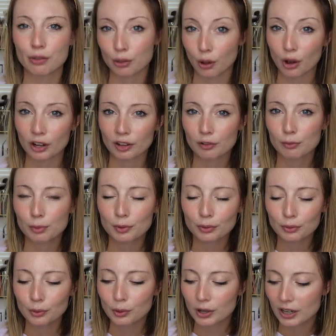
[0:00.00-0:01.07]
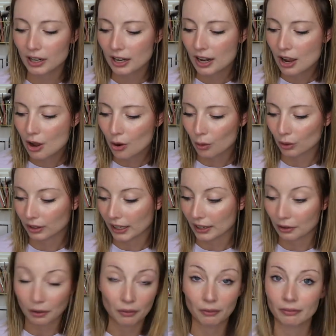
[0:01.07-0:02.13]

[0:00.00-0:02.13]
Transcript: thought of before or like